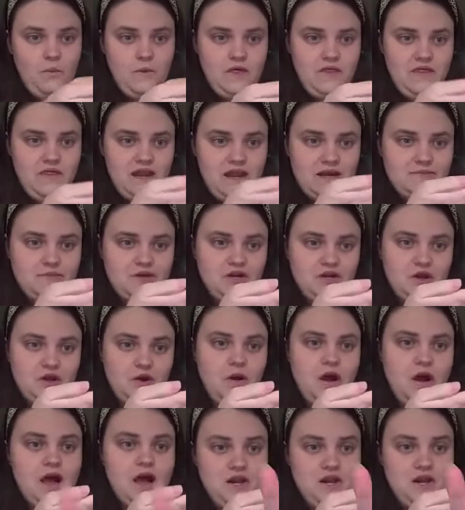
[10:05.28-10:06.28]
and then I'm going to
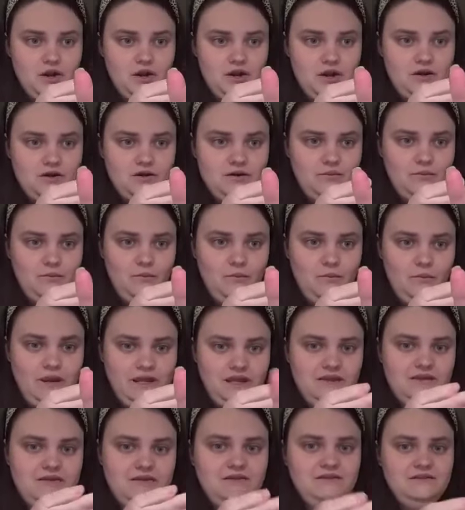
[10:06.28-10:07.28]
go under
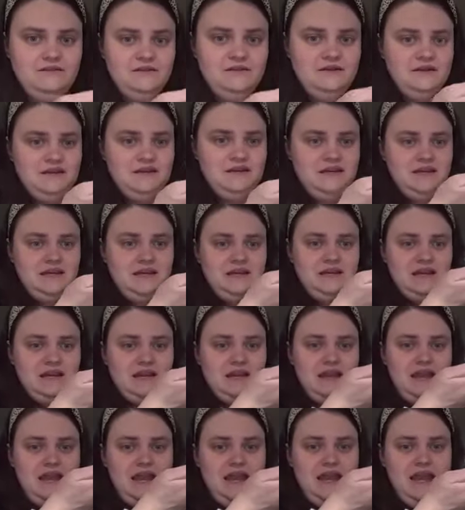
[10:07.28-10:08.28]
week
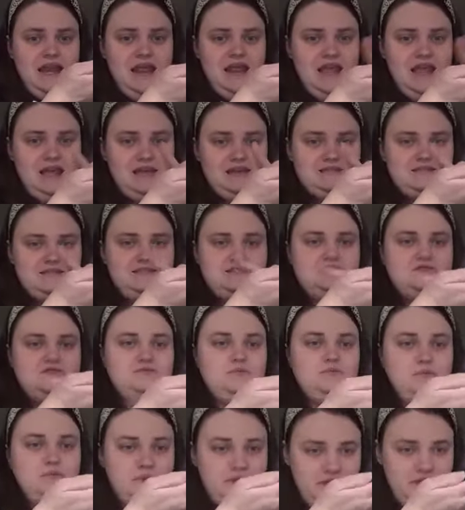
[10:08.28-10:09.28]
next
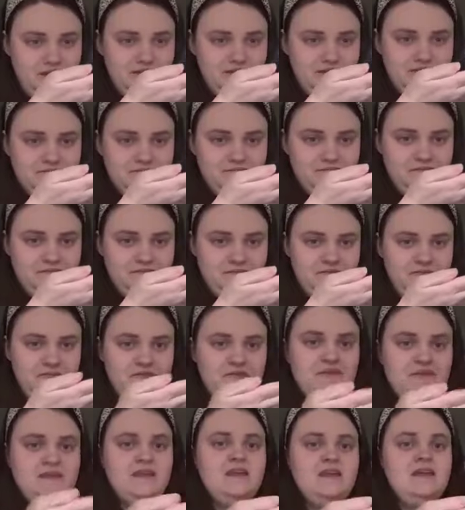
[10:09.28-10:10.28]
week.
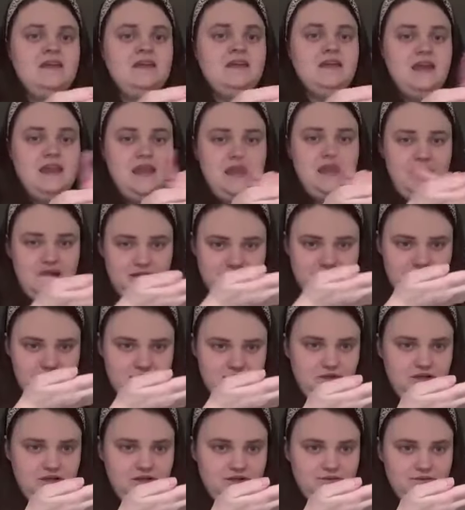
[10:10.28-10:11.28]

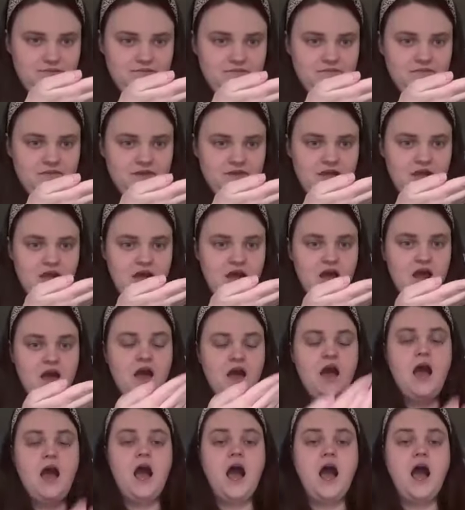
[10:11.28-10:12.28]
Next week.
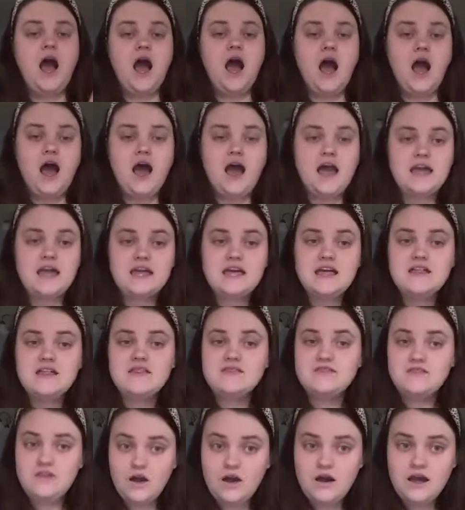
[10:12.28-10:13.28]
I
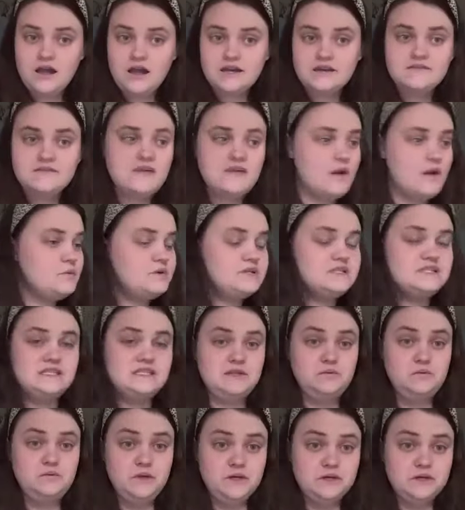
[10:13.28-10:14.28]
thought that was
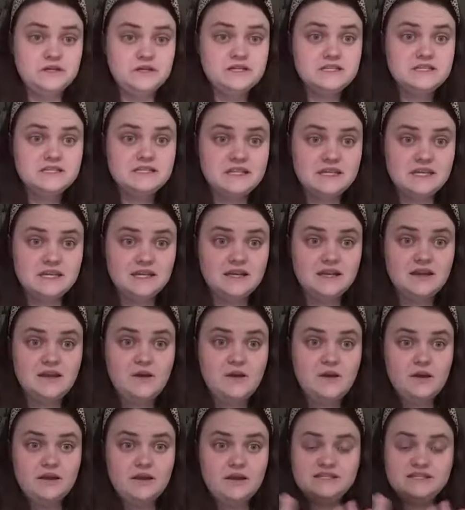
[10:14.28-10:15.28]
the weirdest thing
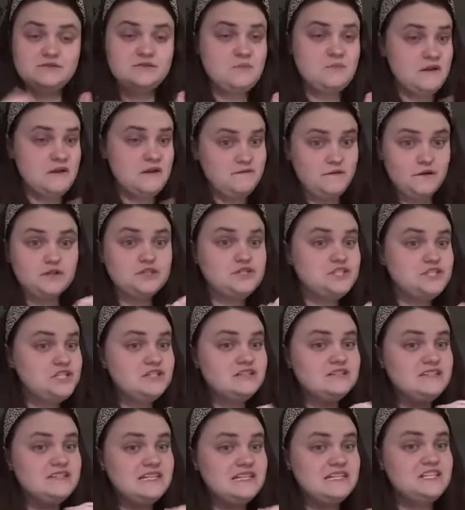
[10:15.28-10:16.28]
because it was my first
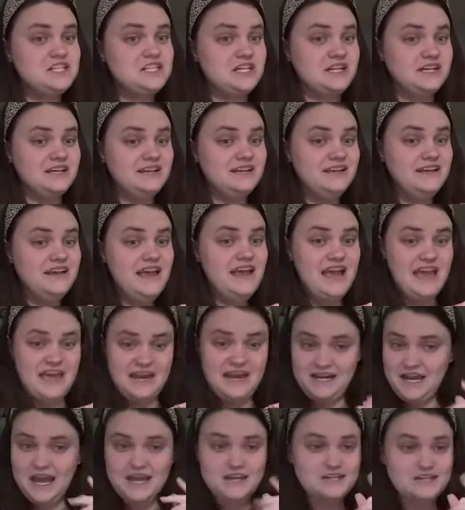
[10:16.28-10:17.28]
year teaching
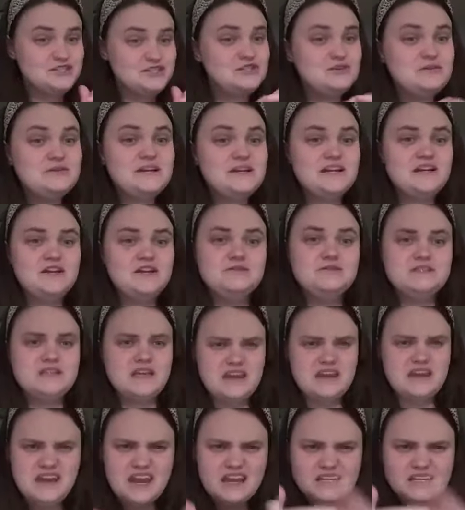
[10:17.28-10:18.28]
and I had a student who
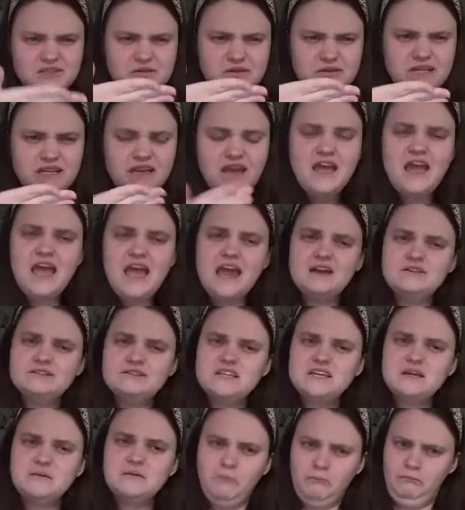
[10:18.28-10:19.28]
said next week and I
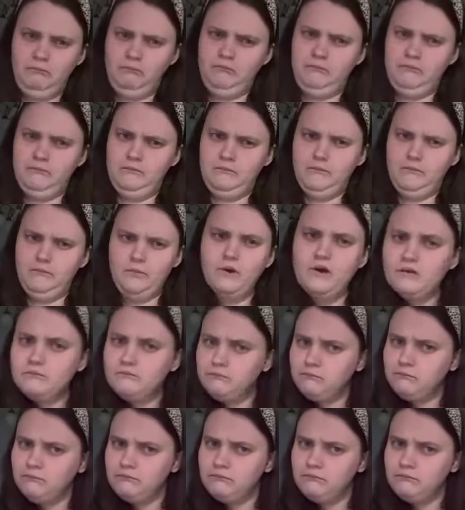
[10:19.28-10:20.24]
was like, what?